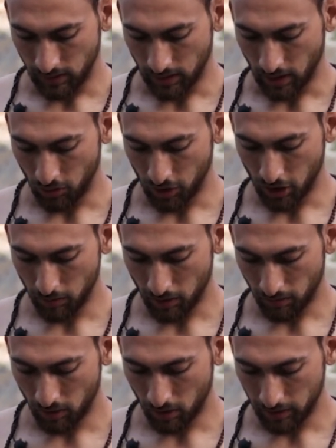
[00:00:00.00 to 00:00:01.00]
Then you keep
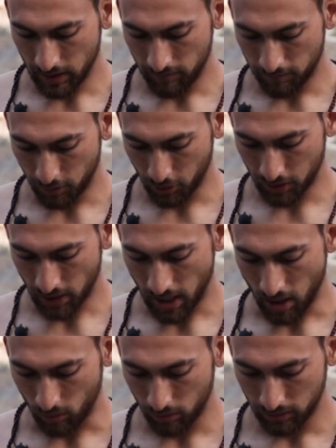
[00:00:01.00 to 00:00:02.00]
your abdomen pushed
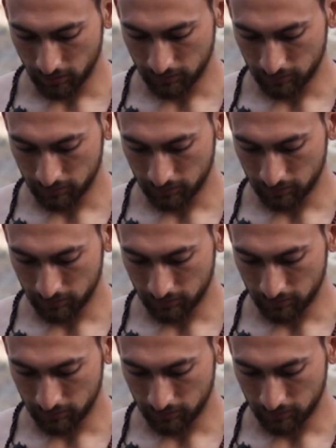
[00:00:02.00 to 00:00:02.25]
out